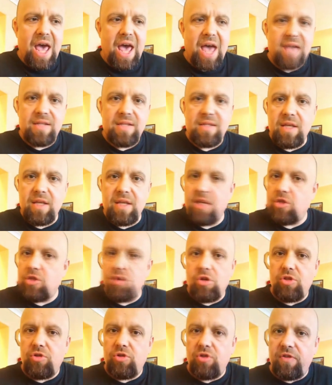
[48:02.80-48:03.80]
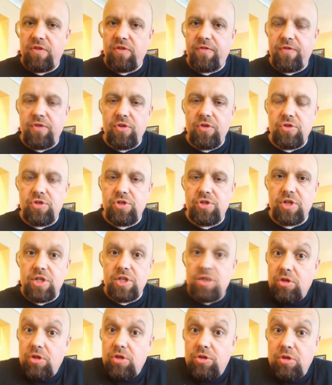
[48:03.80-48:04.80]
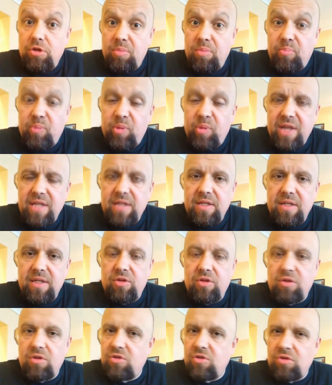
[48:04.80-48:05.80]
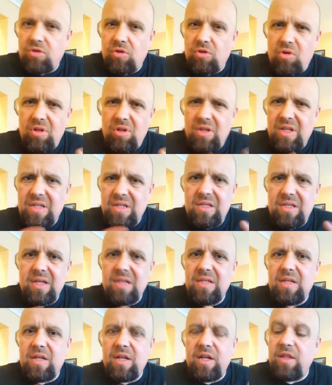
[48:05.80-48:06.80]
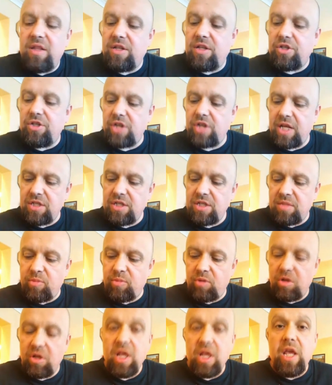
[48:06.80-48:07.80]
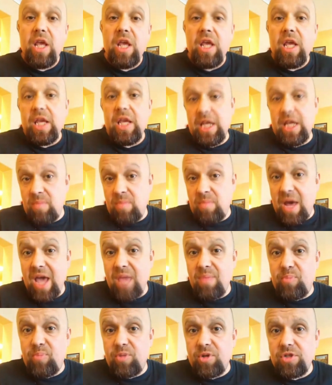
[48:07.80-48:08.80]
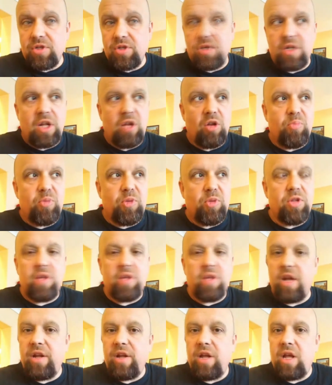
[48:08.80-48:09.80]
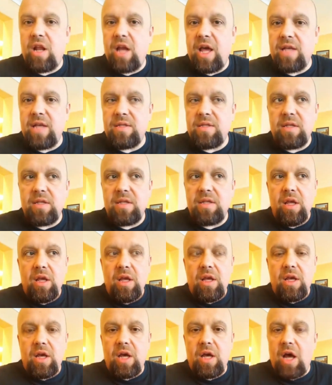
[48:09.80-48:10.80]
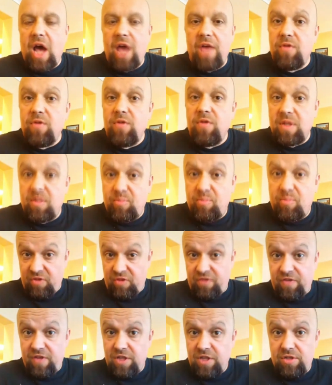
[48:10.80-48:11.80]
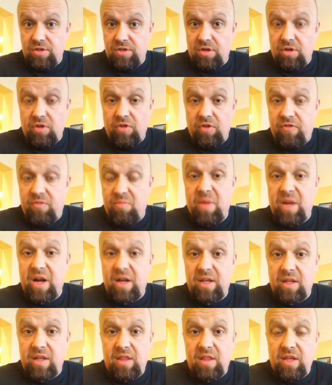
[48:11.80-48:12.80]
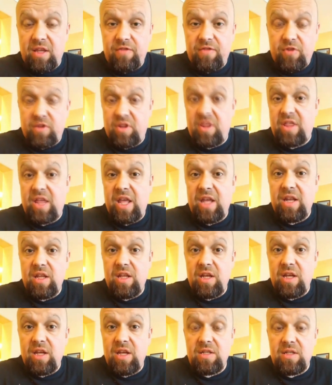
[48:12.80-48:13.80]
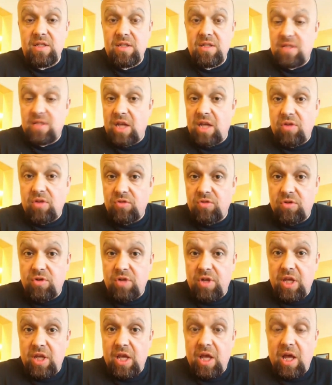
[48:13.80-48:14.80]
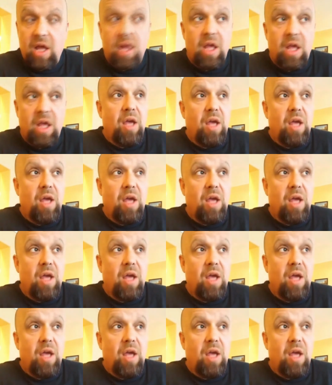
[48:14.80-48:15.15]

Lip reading: past is not your future, it's not your present also. All these things are interchangeable. In my personal opinion, I realized I was a professor of marketing for 10 years in South Korea.